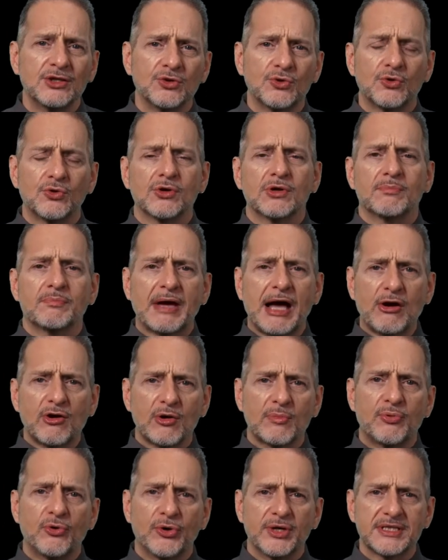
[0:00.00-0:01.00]
your
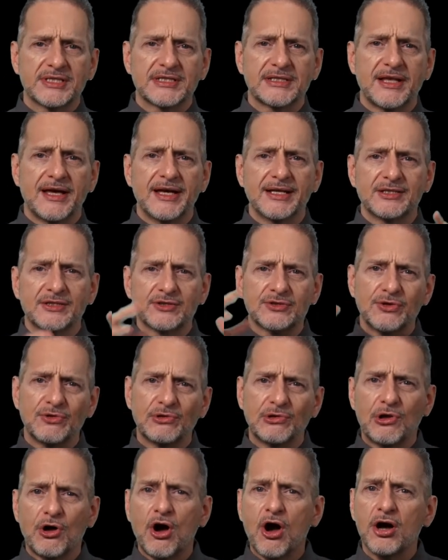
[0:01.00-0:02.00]
PowerPoint slides so
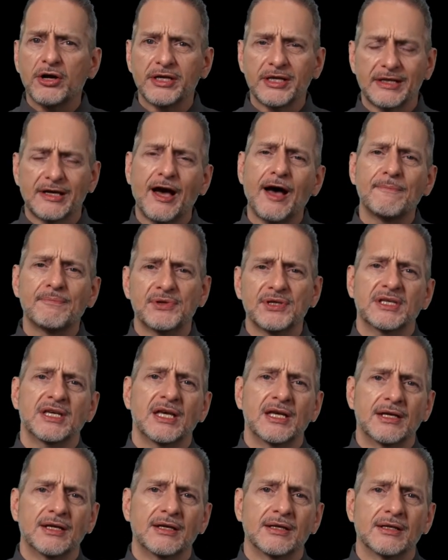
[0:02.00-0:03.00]
long and
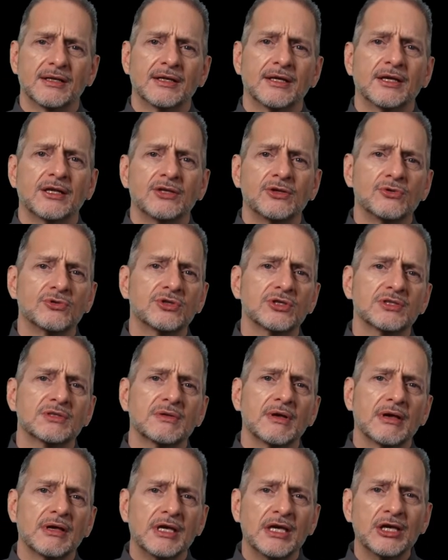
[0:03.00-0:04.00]
complicated. You're just
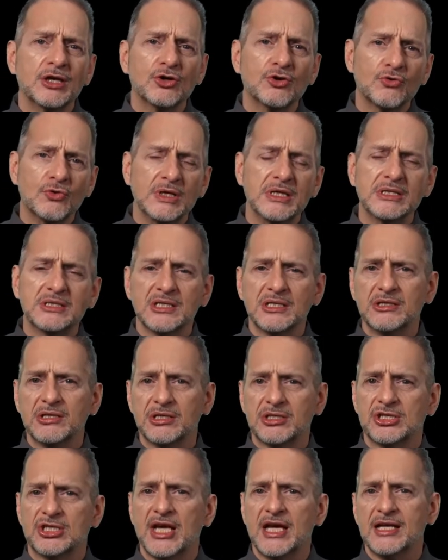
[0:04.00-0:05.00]
increasing
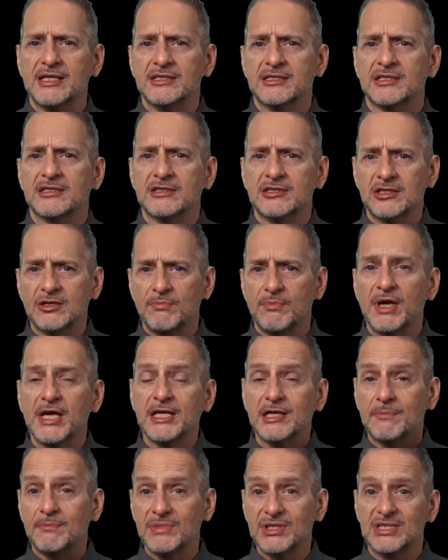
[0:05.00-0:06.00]
the chances to
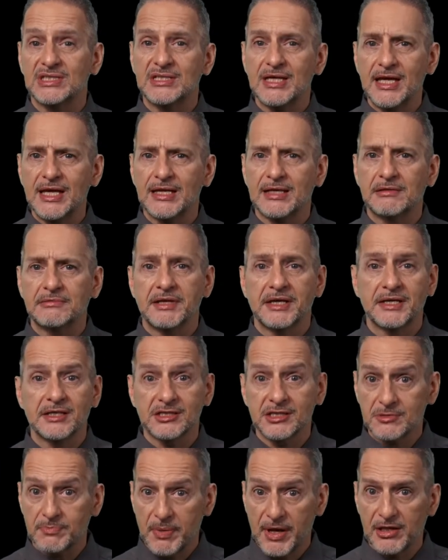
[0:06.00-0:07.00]
make a mistake, like a
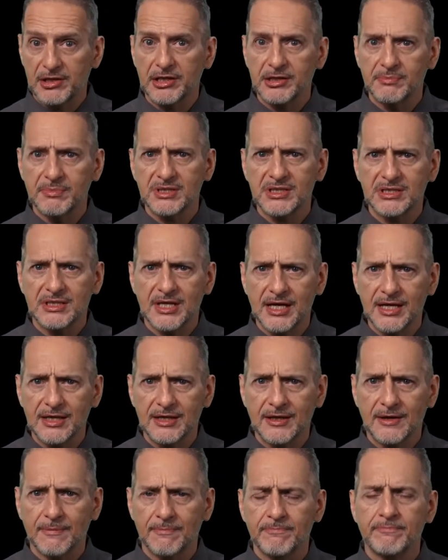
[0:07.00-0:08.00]
spelling mistake,
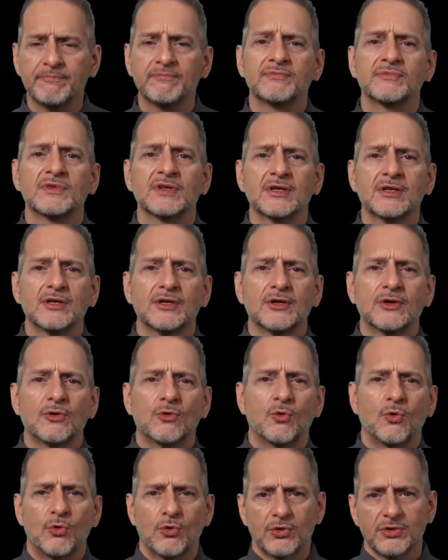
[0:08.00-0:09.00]

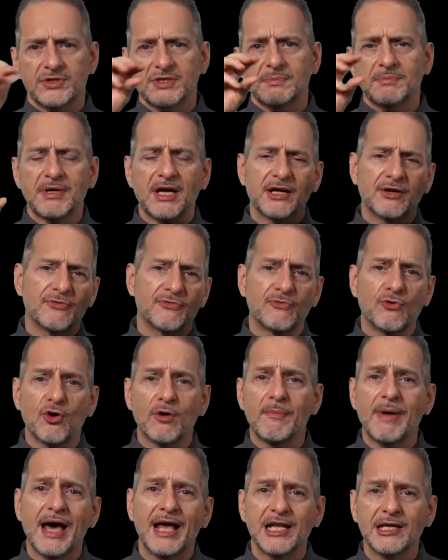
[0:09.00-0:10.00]
or some kind of
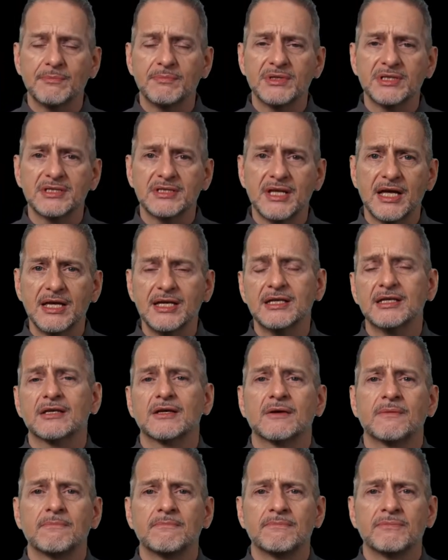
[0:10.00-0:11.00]
formatting mistake,
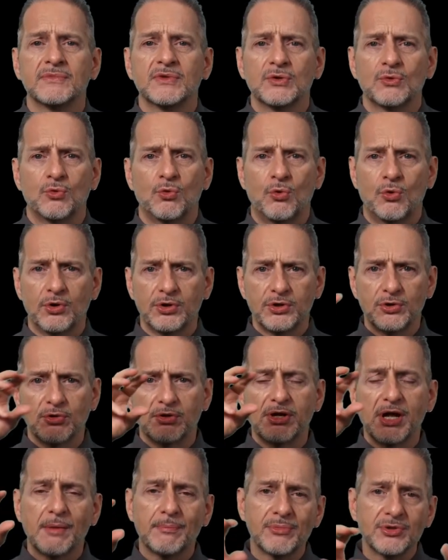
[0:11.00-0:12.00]
or your
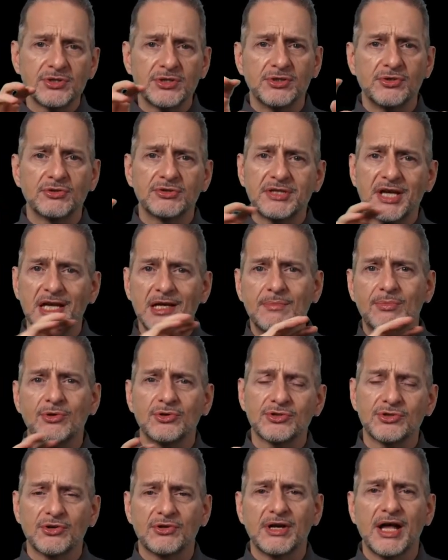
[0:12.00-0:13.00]
numbers and your
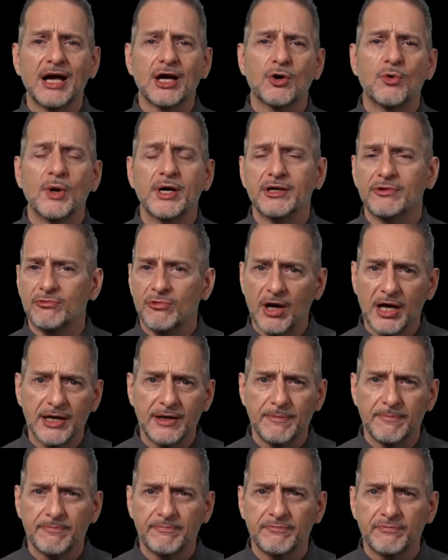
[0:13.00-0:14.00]
tables are not quite right.